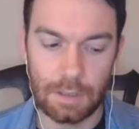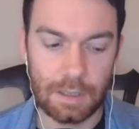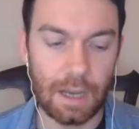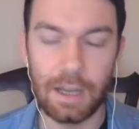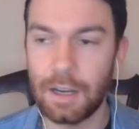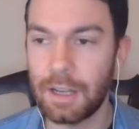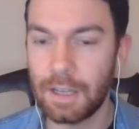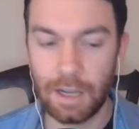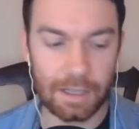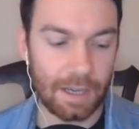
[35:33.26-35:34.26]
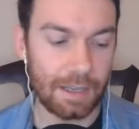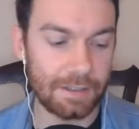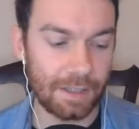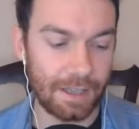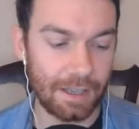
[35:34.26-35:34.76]
Yeah, and I
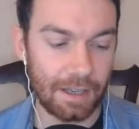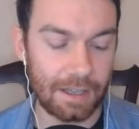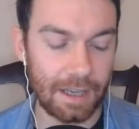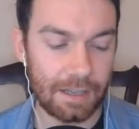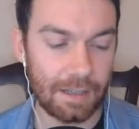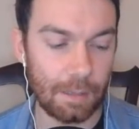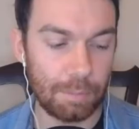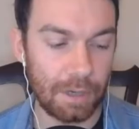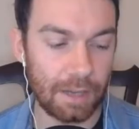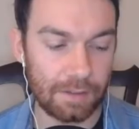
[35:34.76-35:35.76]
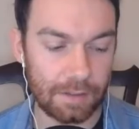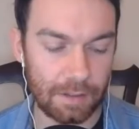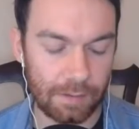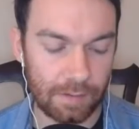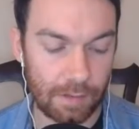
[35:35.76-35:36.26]
can't help but ask,
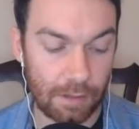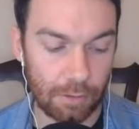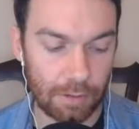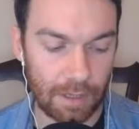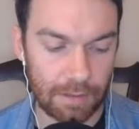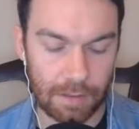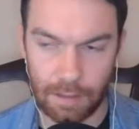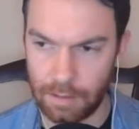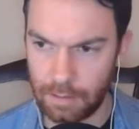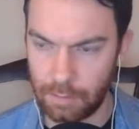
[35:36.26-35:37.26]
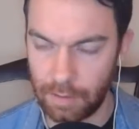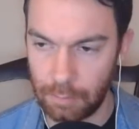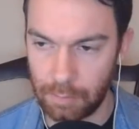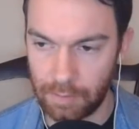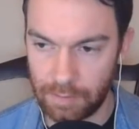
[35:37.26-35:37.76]
this singer that you said
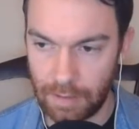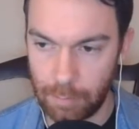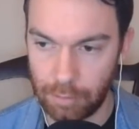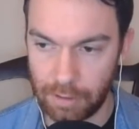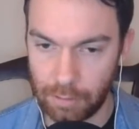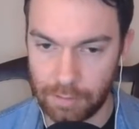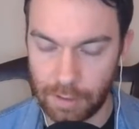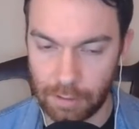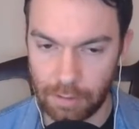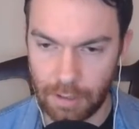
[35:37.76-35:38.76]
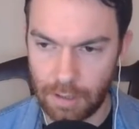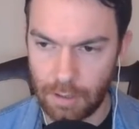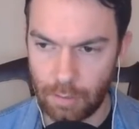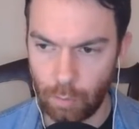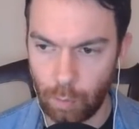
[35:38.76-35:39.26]
it was a celebrity or a singer.
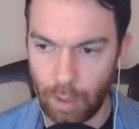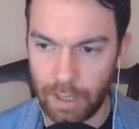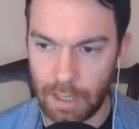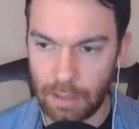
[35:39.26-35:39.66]
Why?